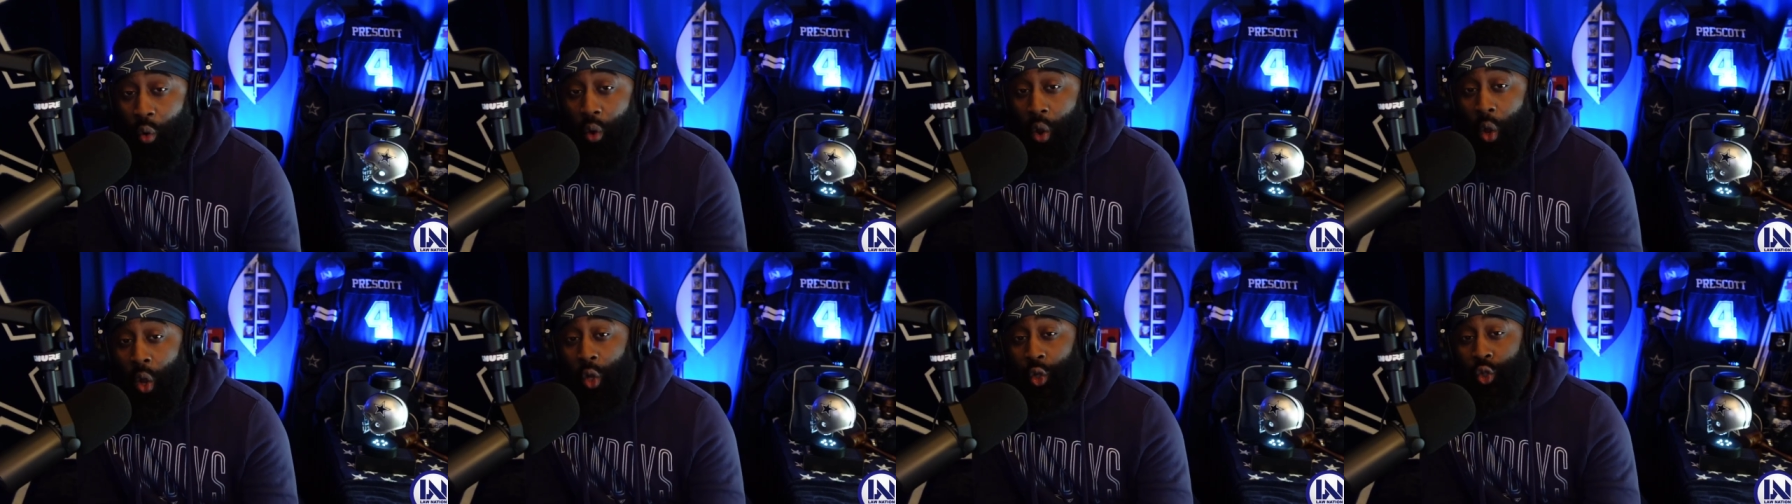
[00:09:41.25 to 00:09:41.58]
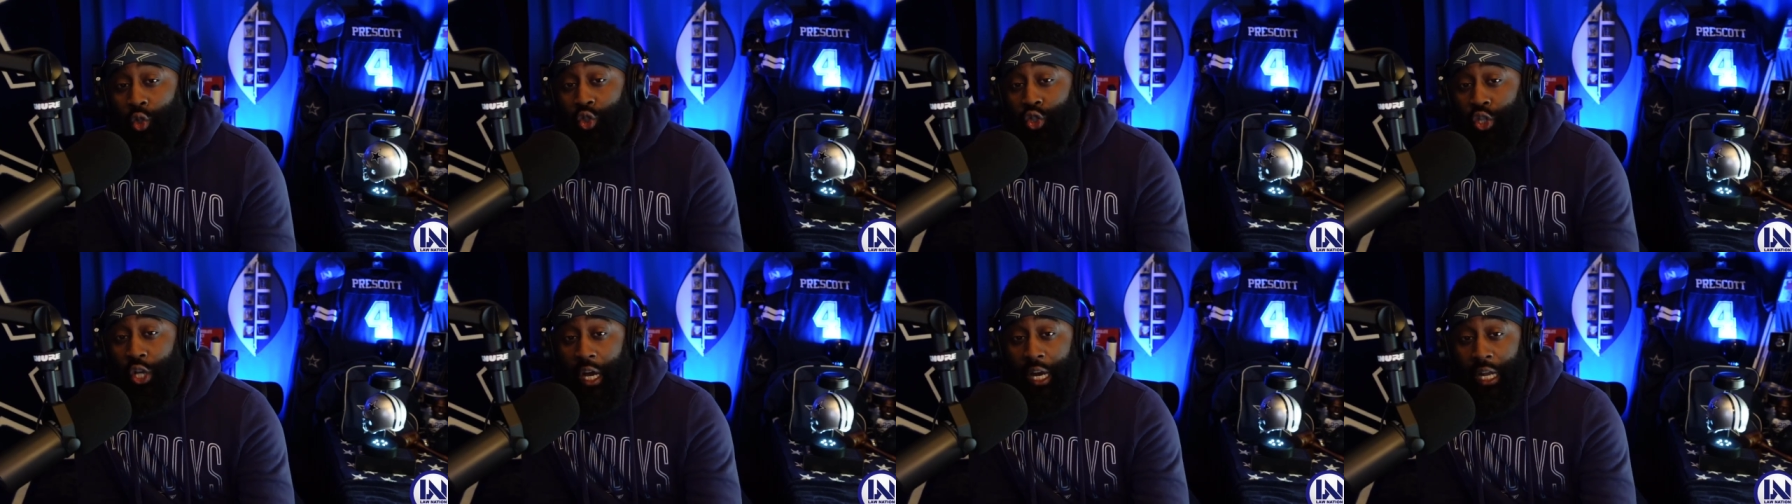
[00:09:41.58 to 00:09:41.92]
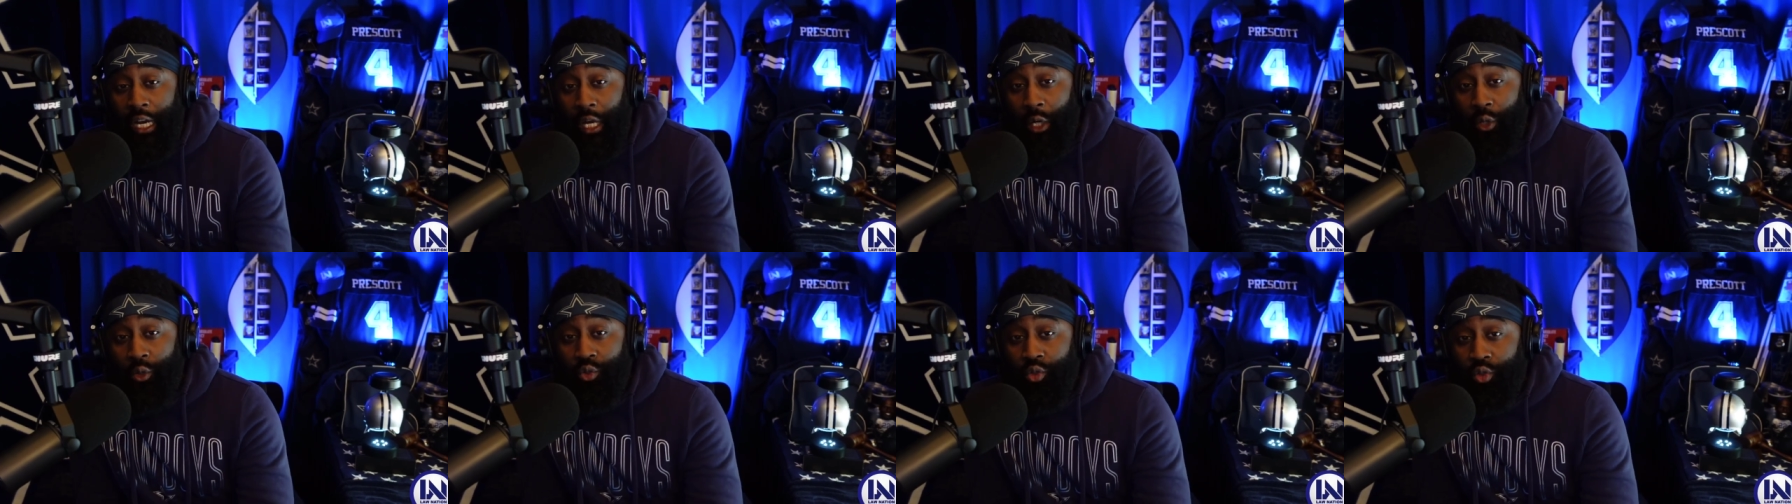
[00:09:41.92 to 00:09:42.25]
And shout
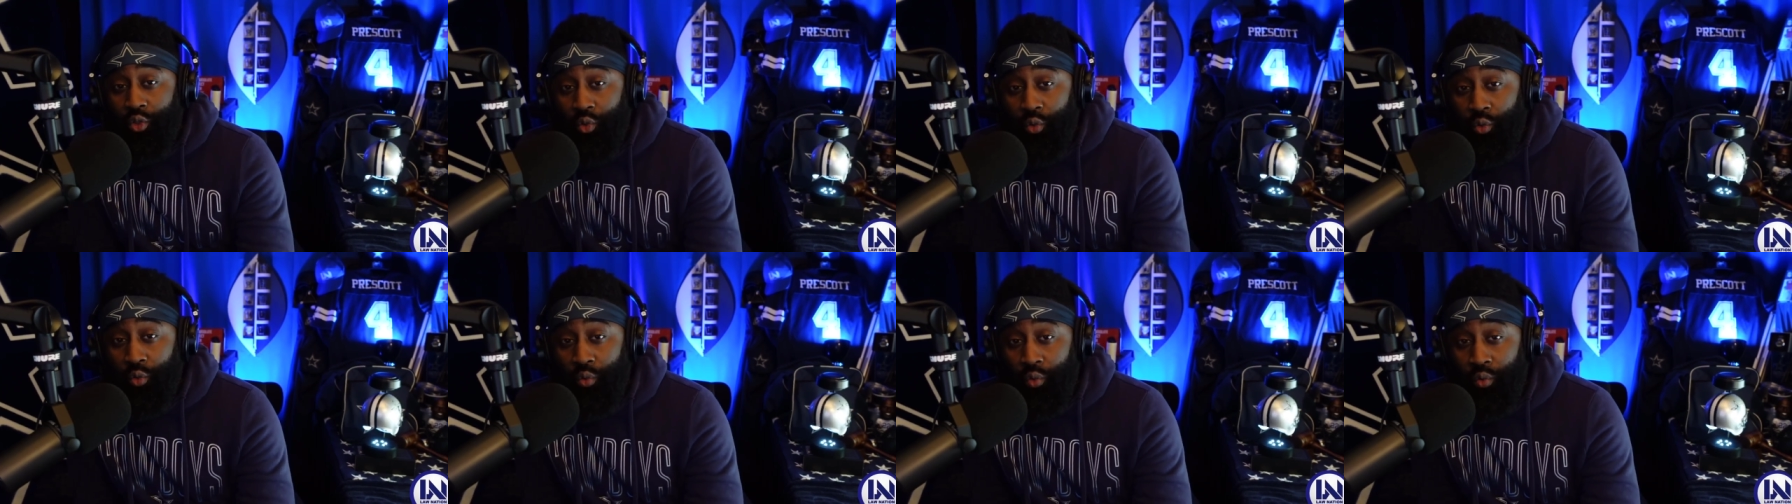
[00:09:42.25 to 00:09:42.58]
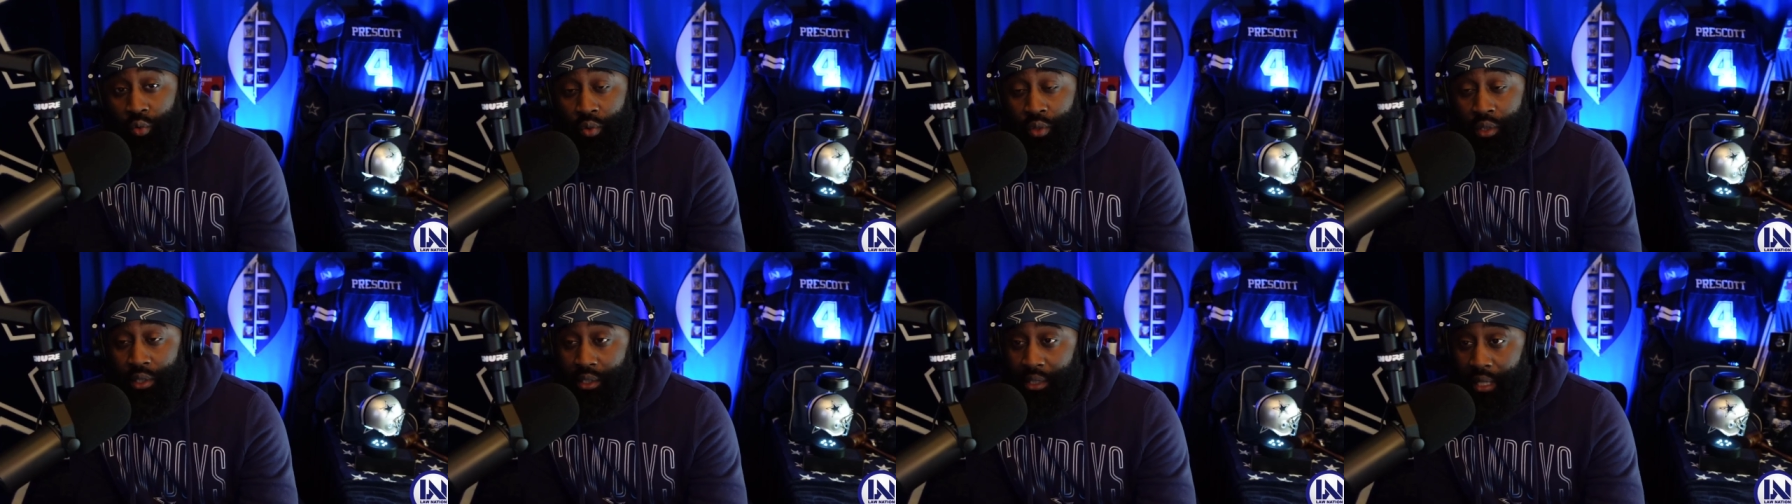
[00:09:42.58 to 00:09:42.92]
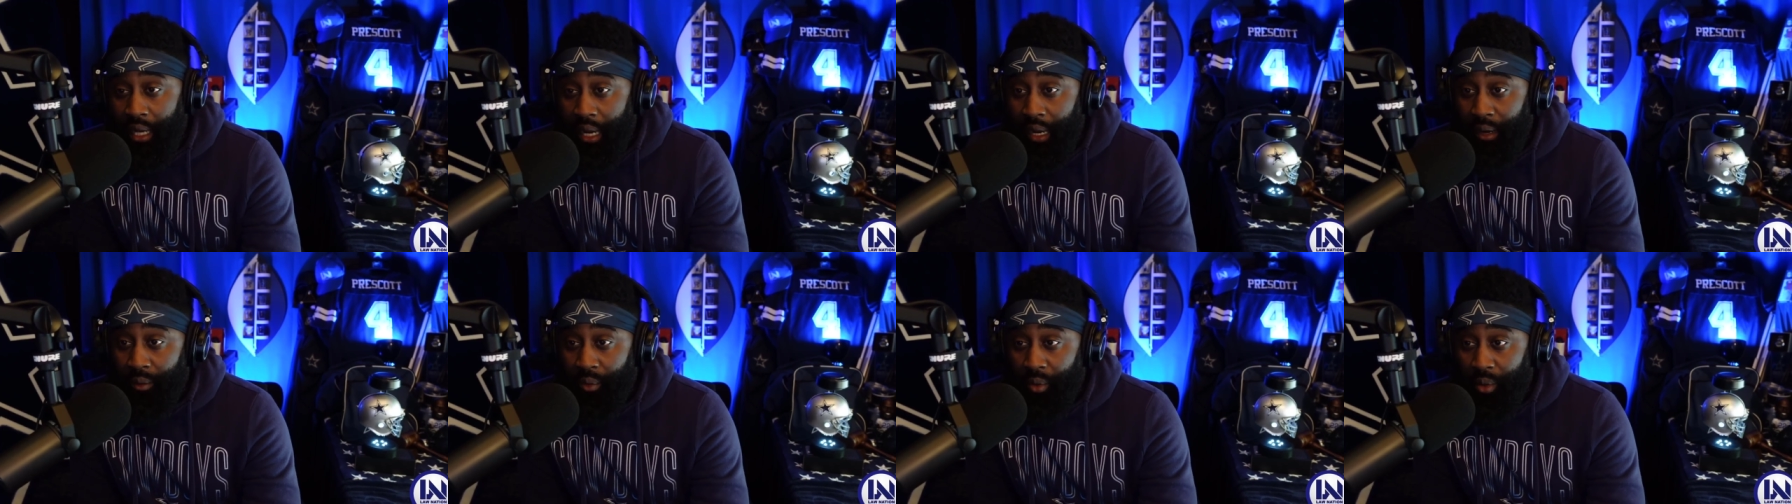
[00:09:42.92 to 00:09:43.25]
out to
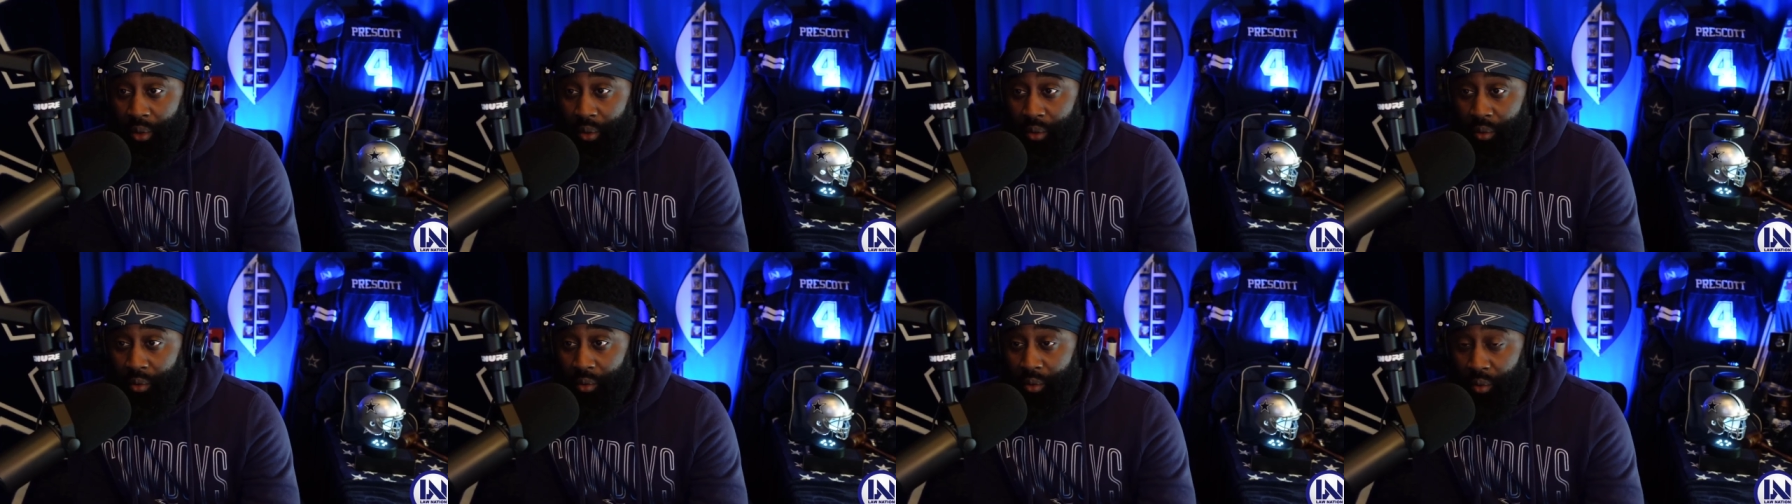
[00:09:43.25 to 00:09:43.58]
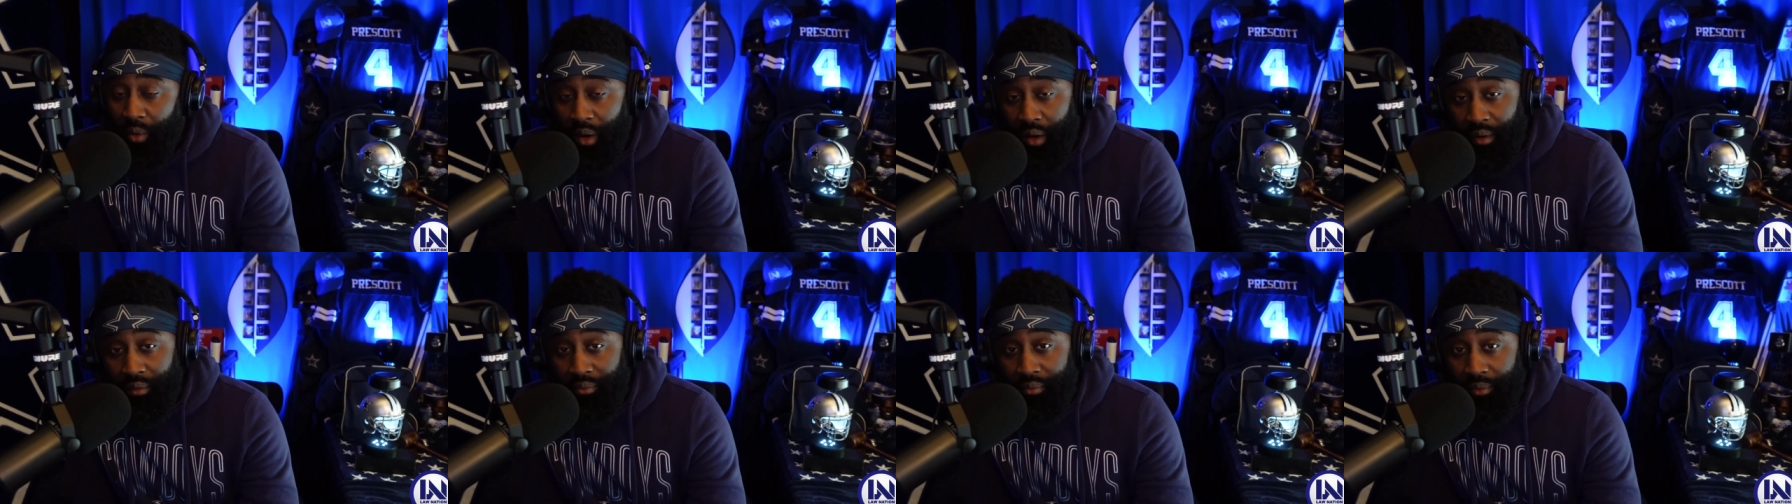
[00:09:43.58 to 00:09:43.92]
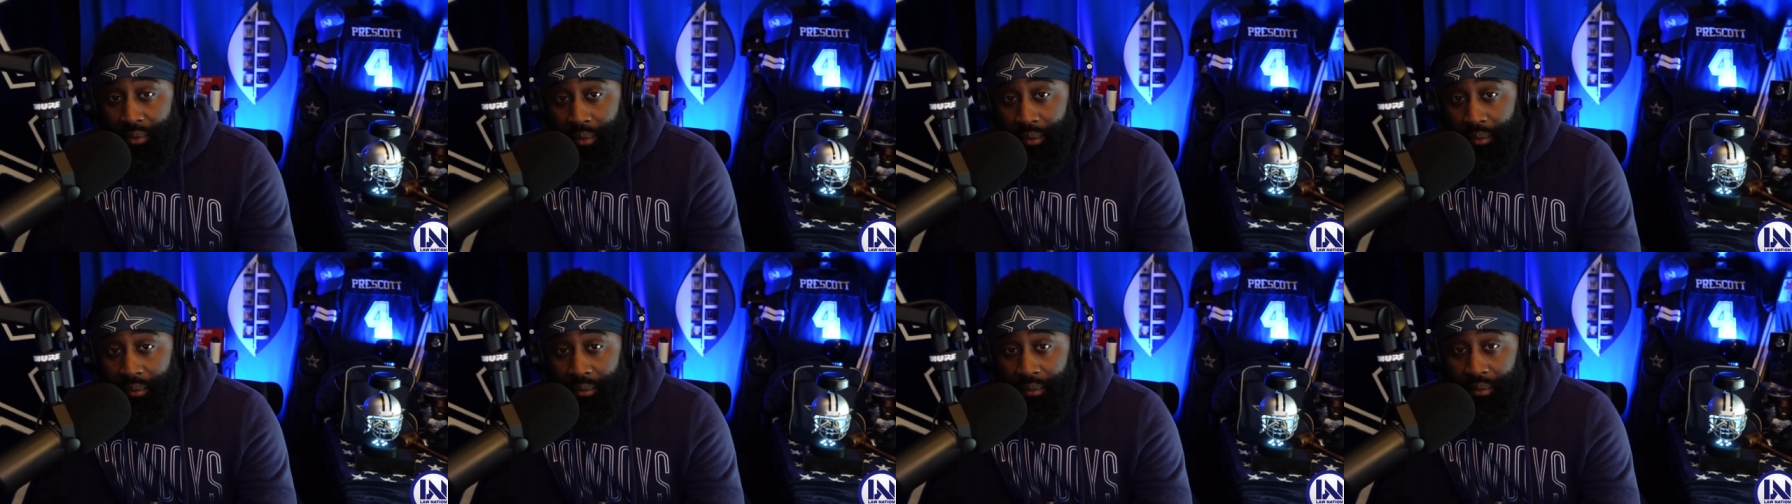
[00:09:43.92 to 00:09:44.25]
Tyrone
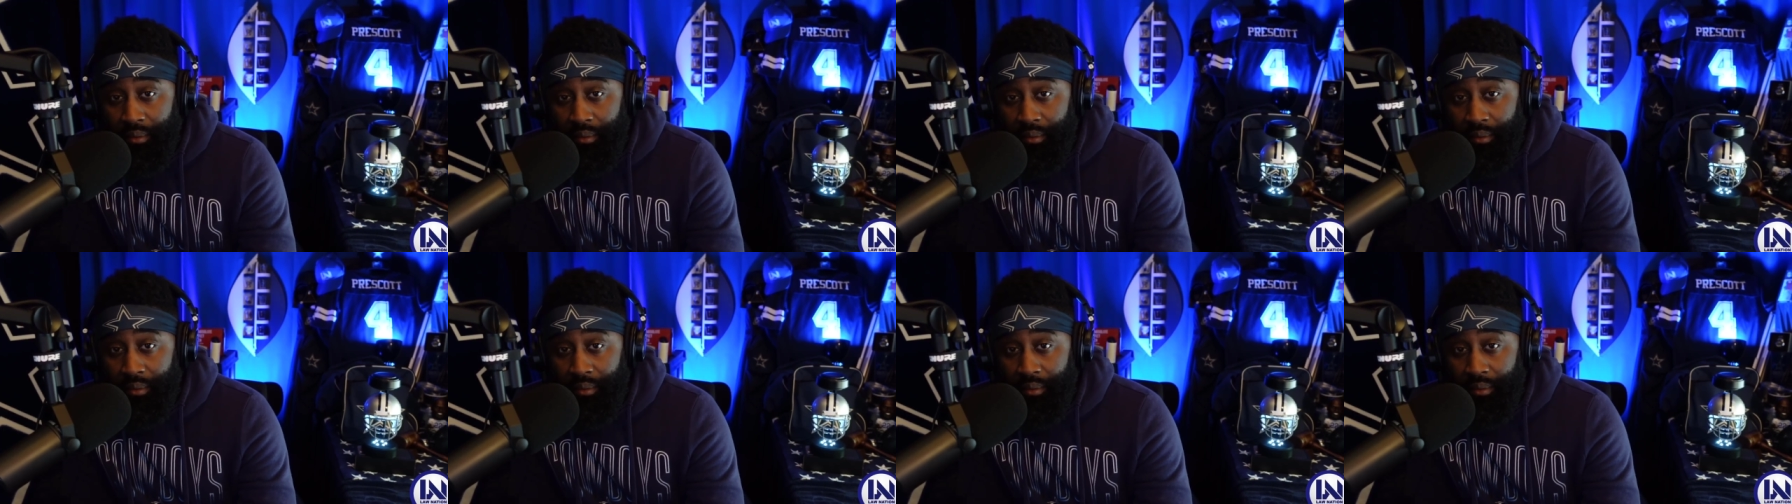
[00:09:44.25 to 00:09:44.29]
Crawford.